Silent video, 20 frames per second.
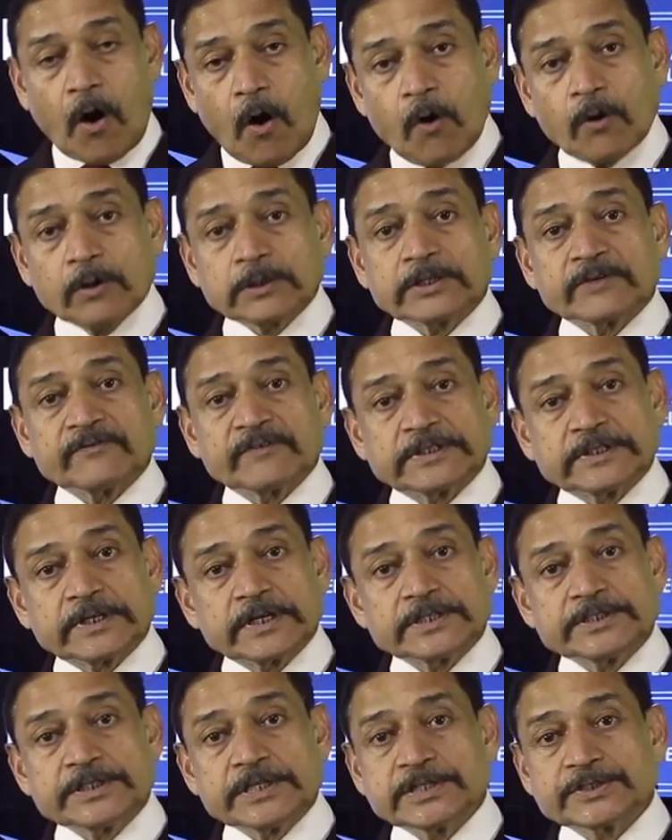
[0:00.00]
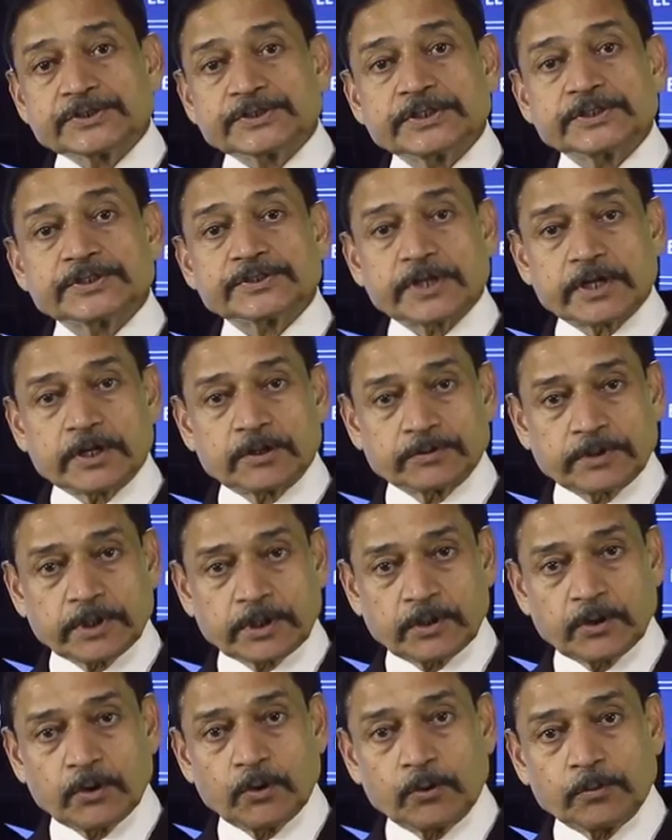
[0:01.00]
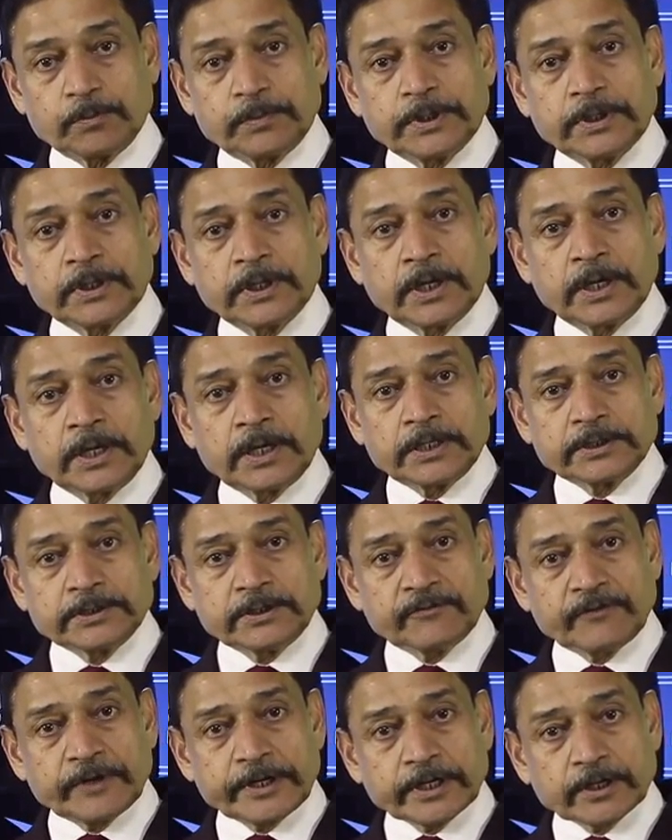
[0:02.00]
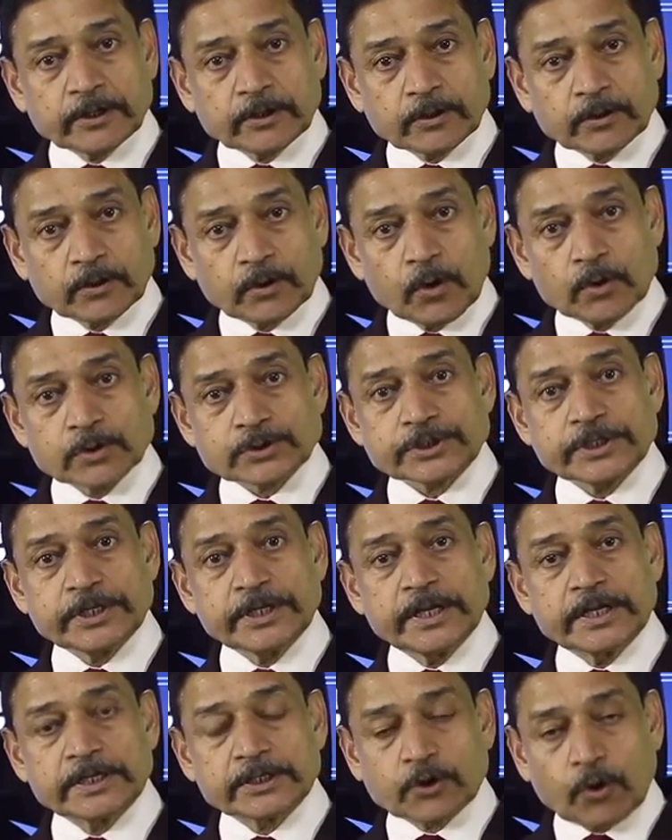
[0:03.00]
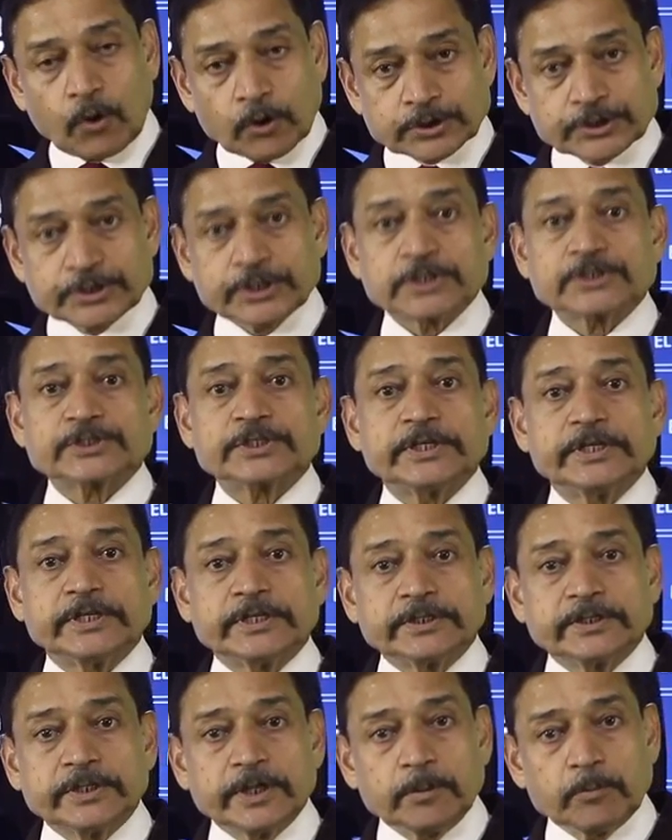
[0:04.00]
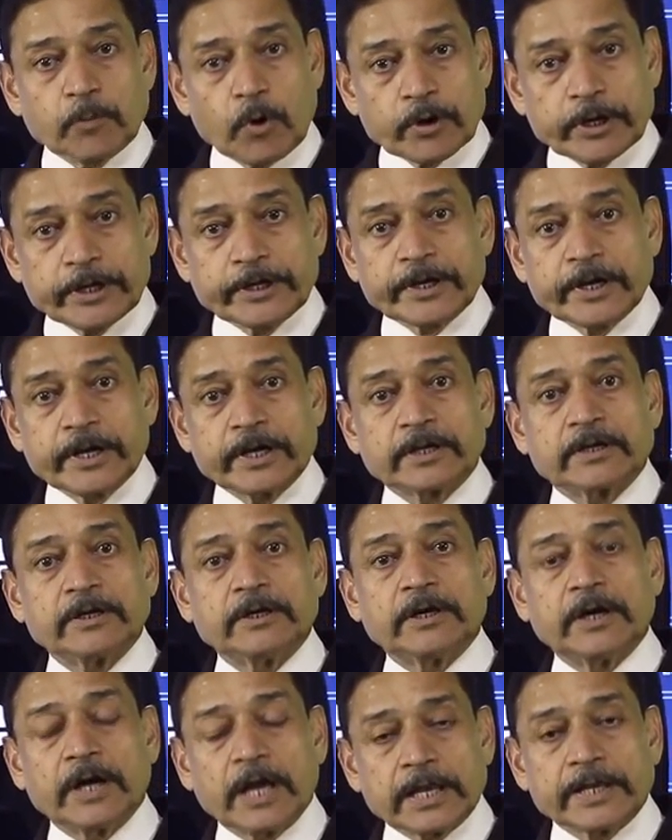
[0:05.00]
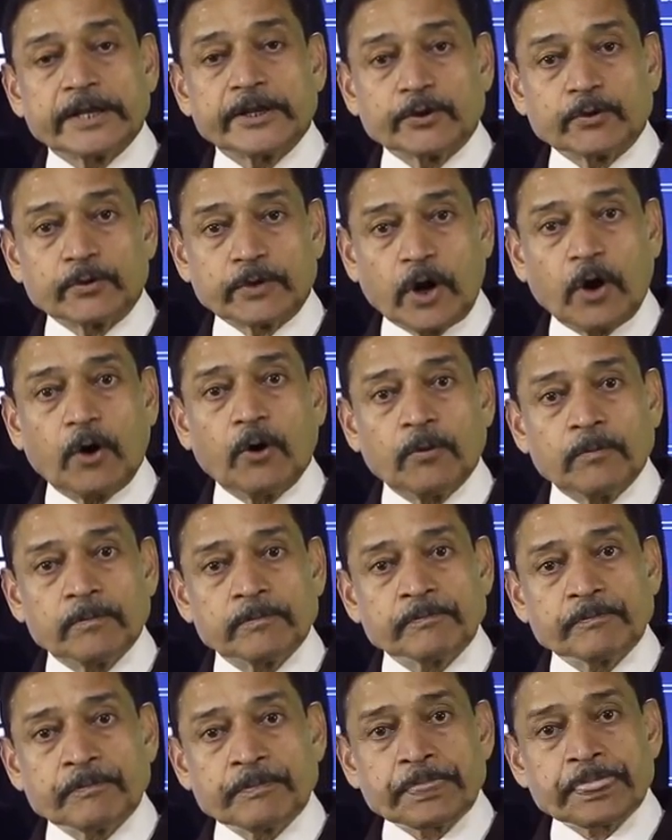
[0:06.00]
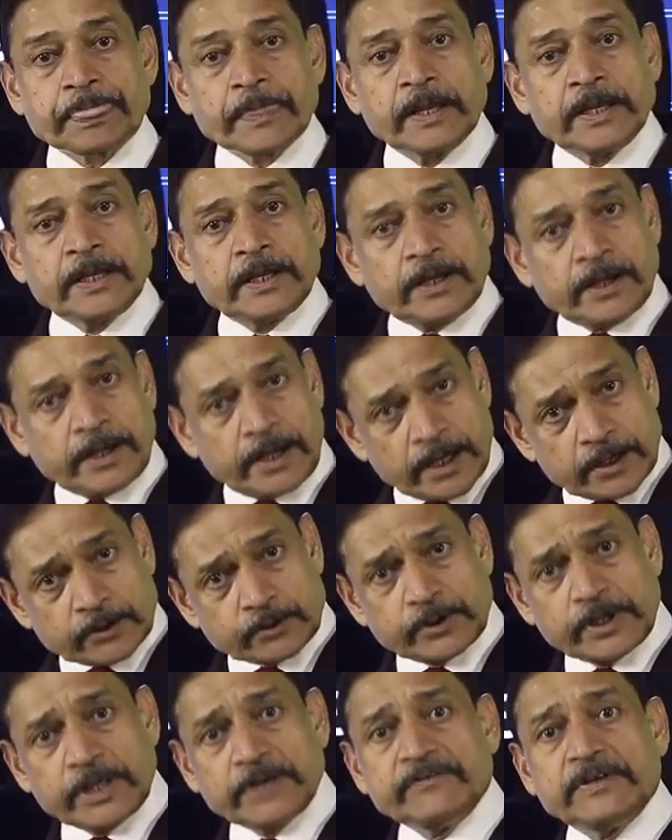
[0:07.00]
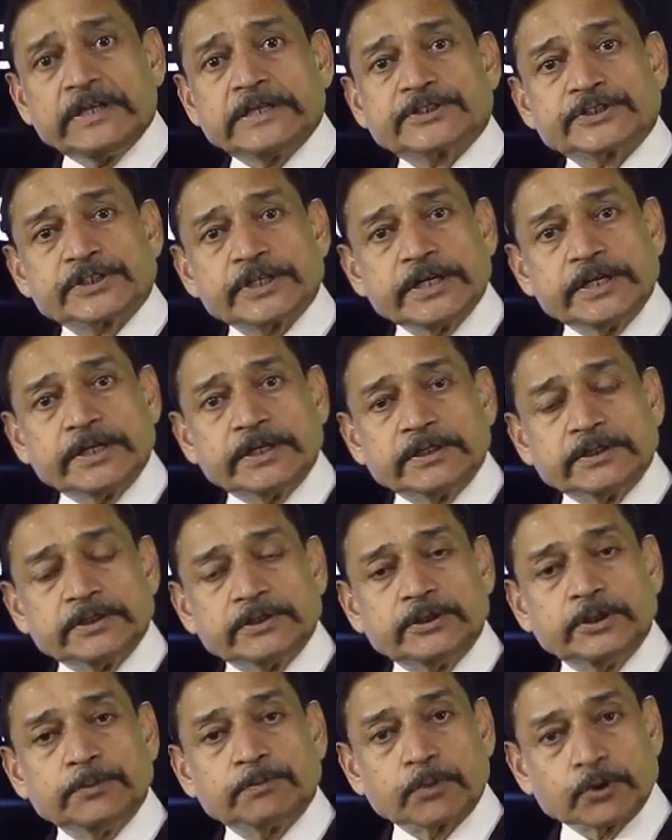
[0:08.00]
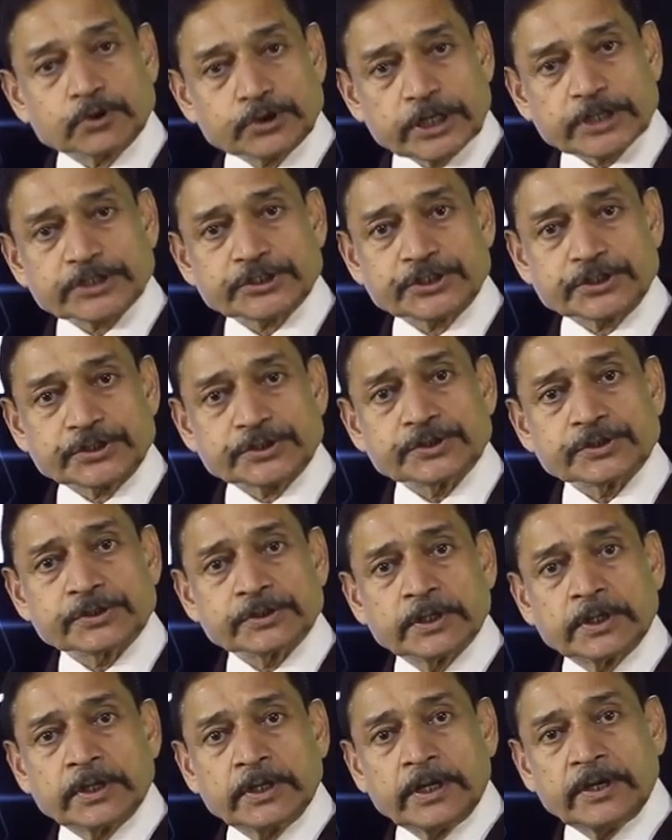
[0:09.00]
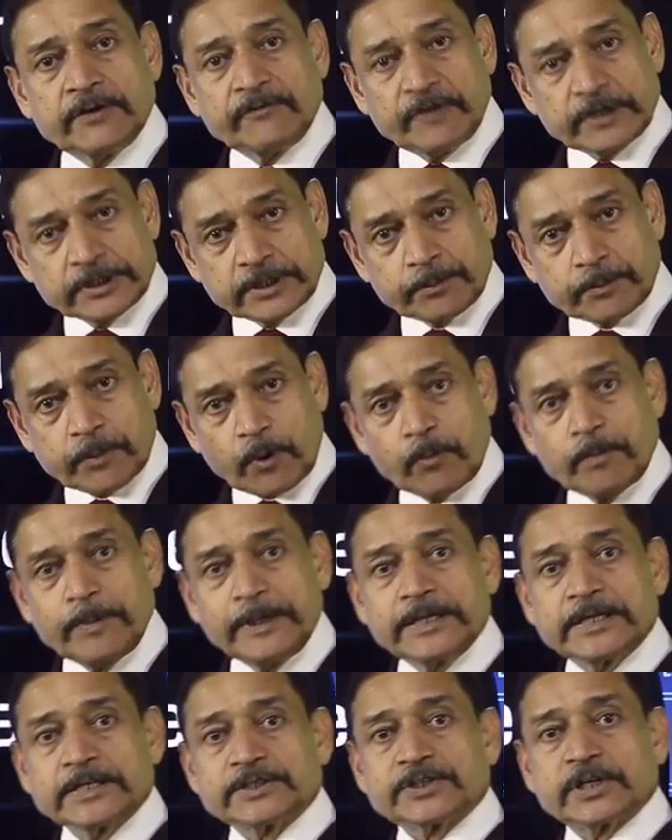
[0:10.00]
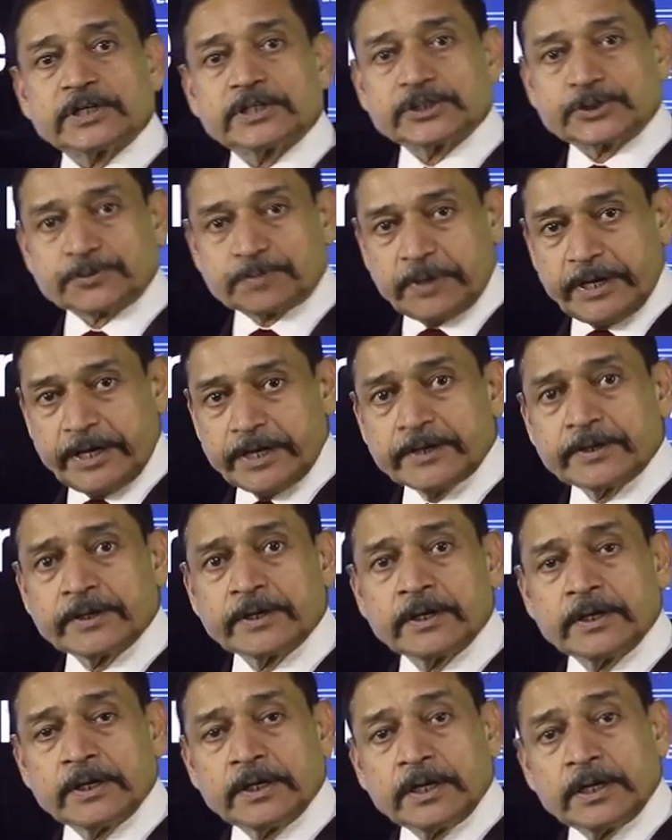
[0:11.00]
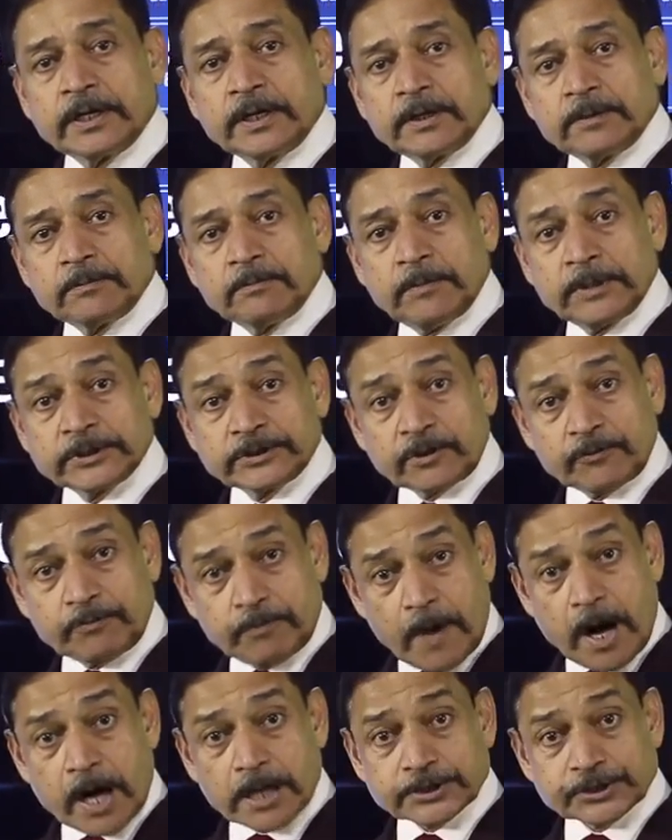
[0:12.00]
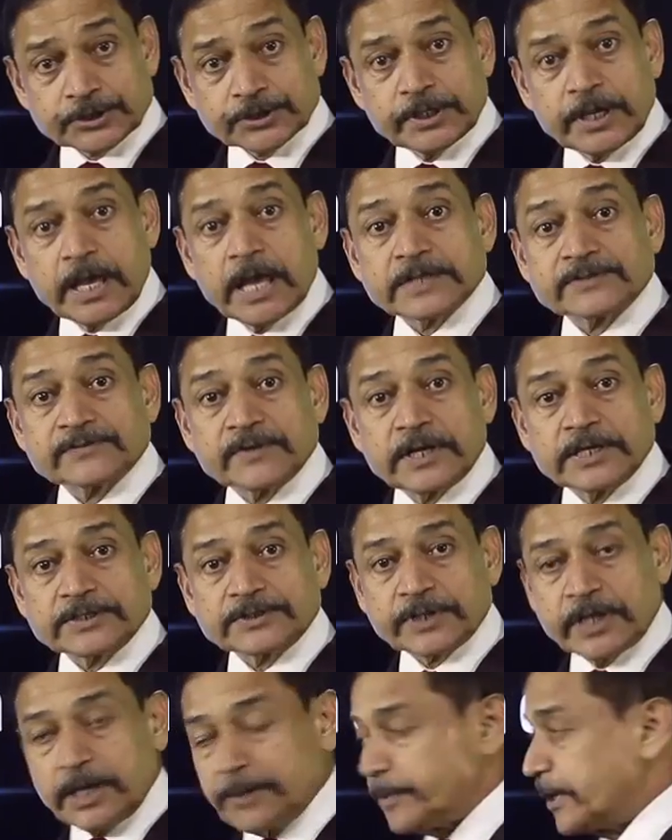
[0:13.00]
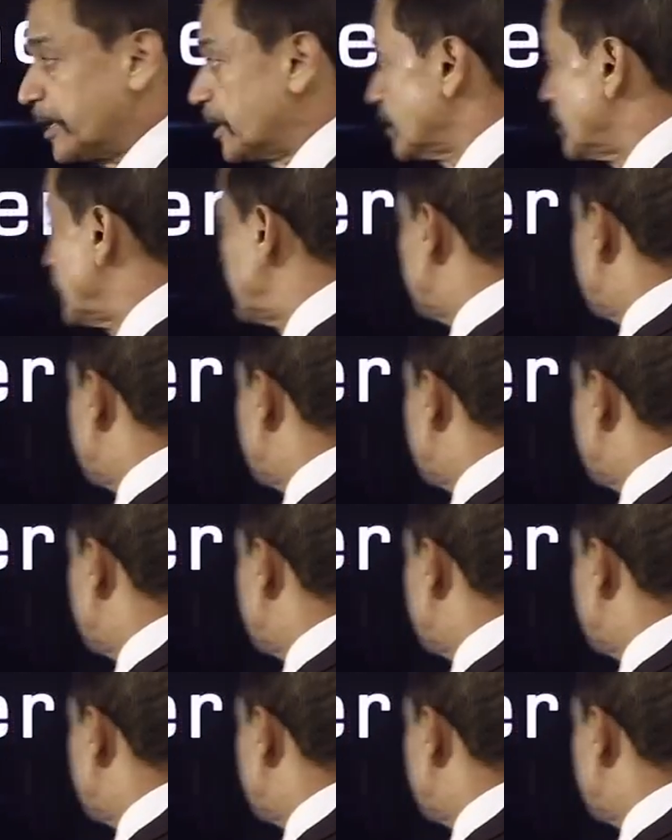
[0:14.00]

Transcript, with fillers: All the weather agencies around the globe, they're very closely and consciously they are monitoring El Nino now. Here today we'll see the projections where the probabilities are displayed, month of March as well as April.